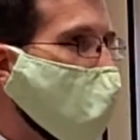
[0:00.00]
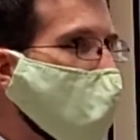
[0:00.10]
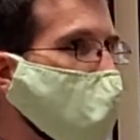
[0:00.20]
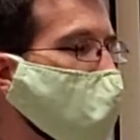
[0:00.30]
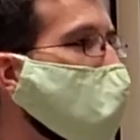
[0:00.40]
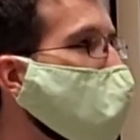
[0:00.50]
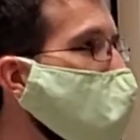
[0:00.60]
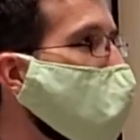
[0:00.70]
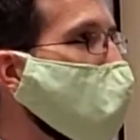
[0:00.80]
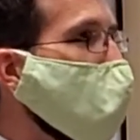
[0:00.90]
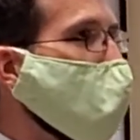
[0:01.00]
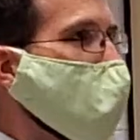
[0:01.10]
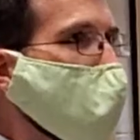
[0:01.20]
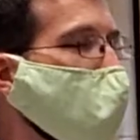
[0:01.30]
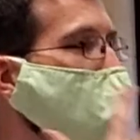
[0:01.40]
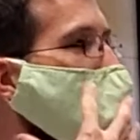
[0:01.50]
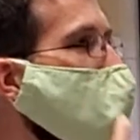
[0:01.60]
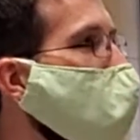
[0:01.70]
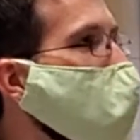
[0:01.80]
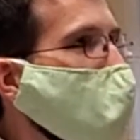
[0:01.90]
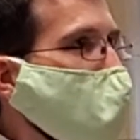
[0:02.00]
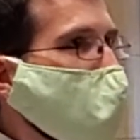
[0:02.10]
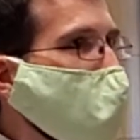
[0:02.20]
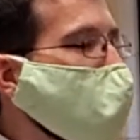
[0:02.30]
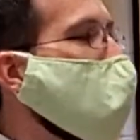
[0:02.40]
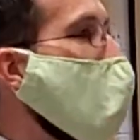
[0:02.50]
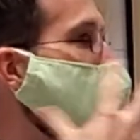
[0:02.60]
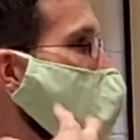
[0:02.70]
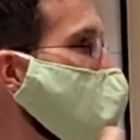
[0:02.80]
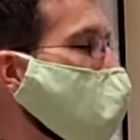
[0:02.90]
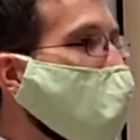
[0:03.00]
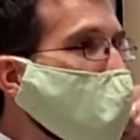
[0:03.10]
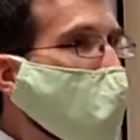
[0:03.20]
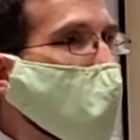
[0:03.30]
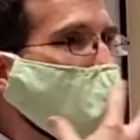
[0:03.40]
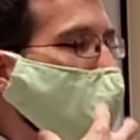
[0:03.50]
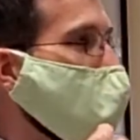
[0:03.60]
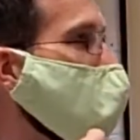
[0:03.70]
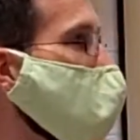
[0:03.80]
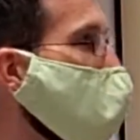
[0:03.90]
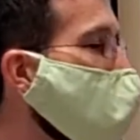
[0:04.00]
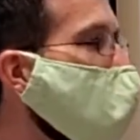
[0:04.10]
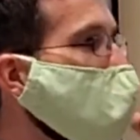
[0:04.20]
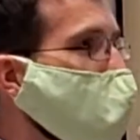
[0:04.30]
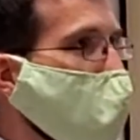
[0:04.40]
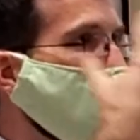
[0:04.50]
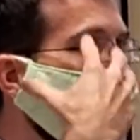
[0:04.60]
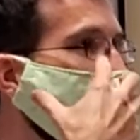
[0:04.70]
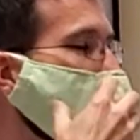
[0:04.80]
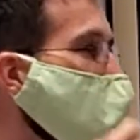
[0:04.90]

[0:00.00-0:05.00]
and you don't know who all is mad at each other because of who all said what,